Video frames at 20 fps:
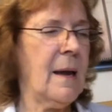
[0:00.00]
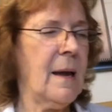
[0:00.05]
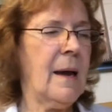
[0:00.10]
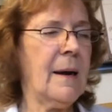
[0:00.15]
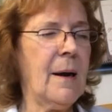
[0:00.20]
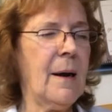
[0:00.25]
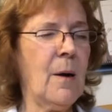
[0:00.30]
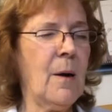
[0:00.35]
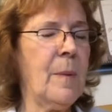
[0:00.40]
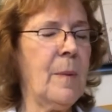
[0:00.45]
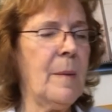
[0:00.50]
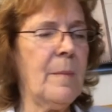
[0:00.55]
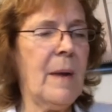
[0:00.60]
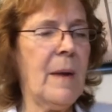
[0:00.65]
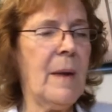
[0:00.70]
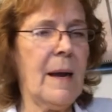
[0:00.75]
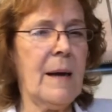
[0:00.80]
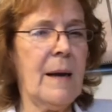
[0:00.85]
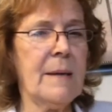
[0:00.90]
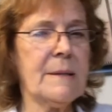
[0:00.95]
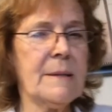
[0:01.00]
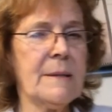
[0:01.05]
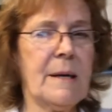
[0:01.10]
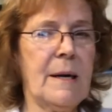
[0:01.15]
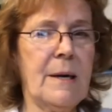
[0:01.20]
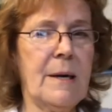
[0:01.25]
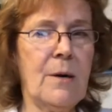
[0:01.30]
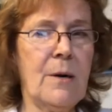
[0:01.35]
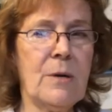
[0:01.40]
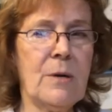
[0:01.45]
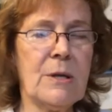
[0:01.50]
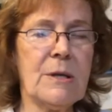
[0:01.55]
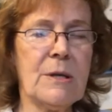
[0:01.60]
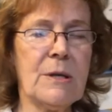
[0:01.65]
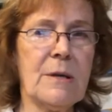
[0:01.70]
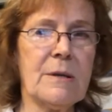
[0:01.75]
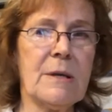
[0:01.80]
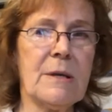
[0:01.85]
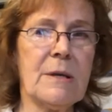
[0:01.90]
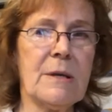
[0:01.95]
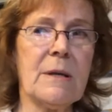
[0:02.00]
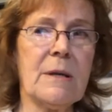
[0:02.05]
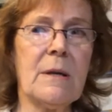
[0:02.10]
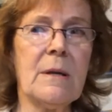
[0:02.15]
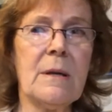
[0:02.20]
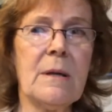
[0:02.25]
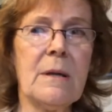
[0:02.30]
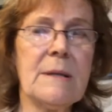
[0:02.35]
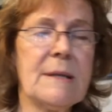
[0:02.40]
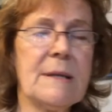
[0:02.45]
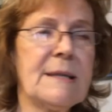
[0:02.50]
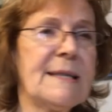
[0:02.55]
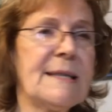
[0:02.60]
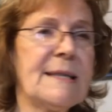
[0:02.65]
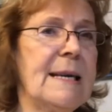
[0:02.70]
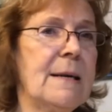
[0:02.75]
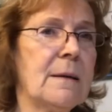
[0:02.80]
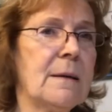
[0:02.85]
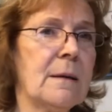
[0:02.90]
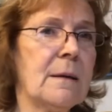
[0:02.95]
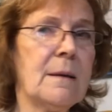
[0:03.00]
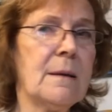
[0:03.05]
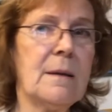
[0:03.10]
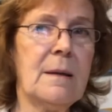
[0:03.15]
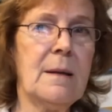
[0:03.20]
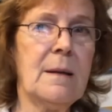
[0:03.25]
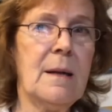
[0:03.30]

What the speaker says: and I open my eyes and I notice there's a little seal